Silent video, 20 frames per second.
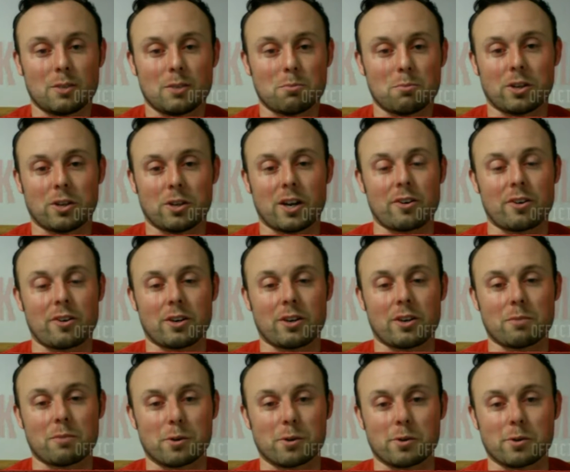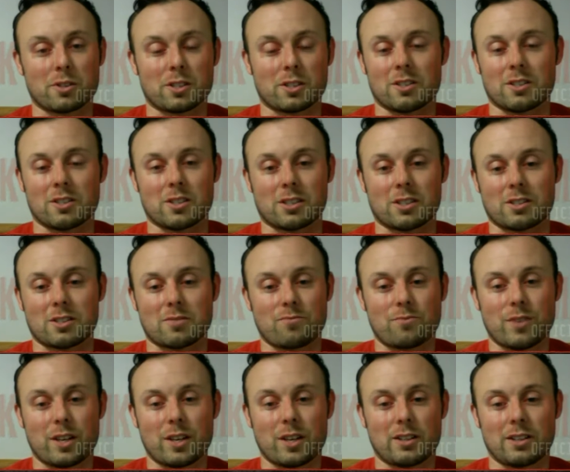Bulgarian brute, and
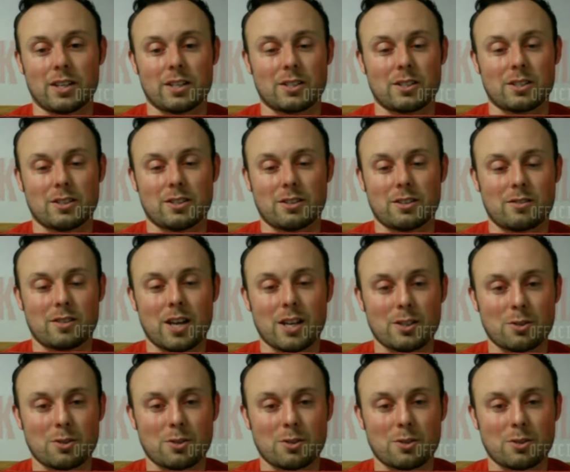just that's